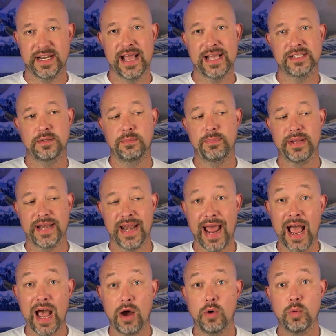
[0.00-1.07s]
hasn't been
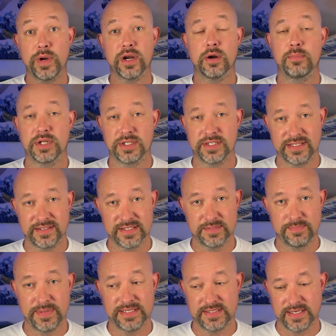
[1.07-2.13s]
how we are building this
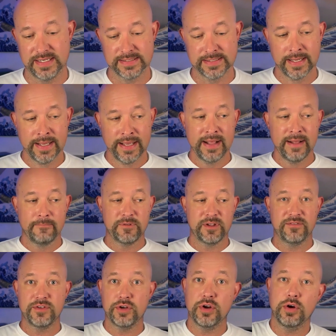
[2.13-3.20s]
business. And
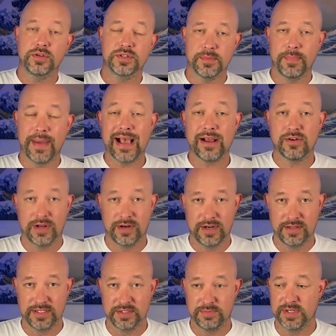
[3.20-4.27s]
if you know some background
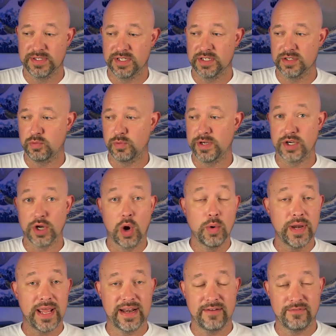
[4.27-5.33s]
on this business, we
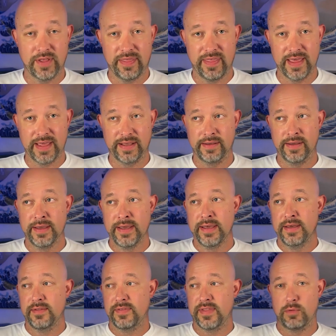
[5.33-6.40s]
donate everything
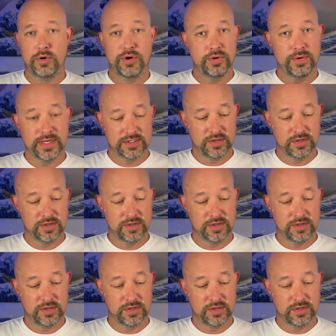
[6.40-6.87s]
that we're doing.